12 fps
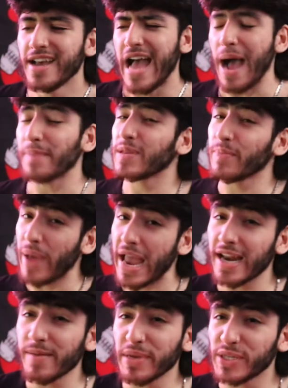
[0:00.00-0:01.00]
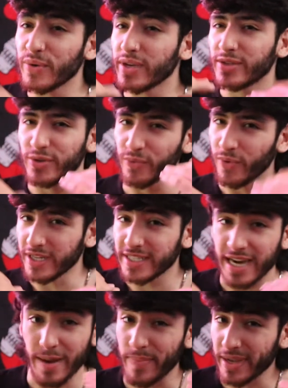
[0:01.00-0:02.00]
I'm debating between two ones
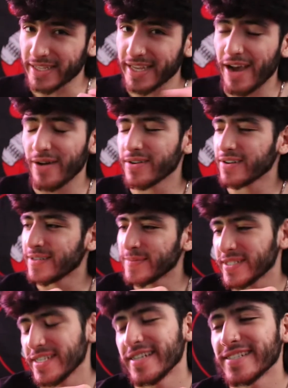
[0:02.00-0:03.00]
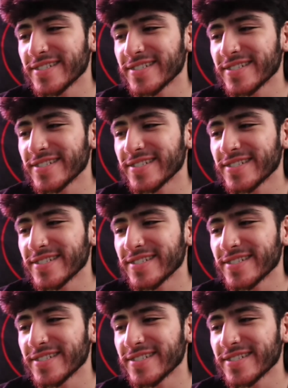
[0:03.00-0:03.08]
that I picked out, you know what I'm saying?